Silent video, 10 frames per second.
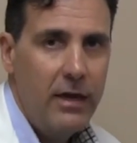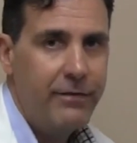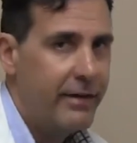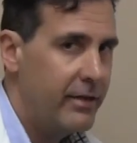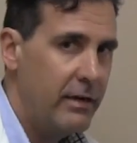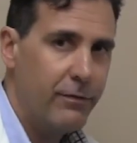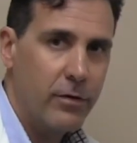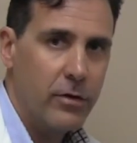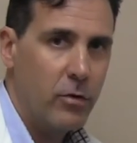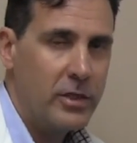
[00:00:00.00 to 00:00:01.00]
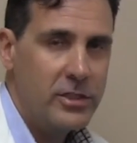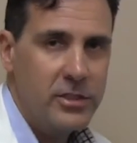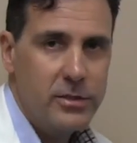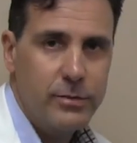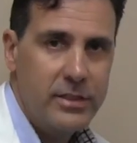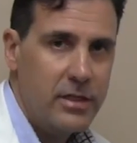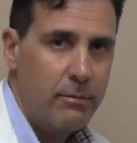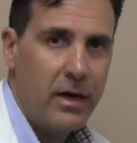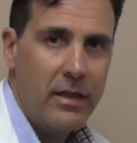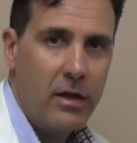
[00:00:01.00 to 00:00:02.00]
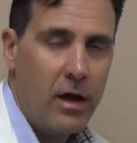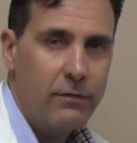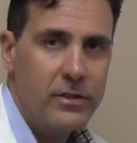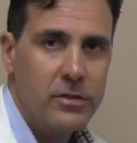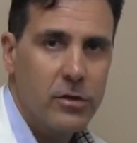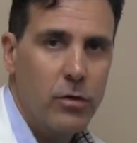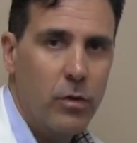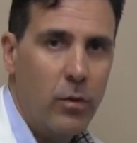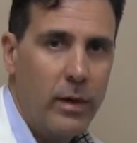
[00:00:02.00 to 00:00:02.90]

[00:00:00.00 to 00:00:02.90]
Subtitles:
If you have any further questions, please come by the office or go to our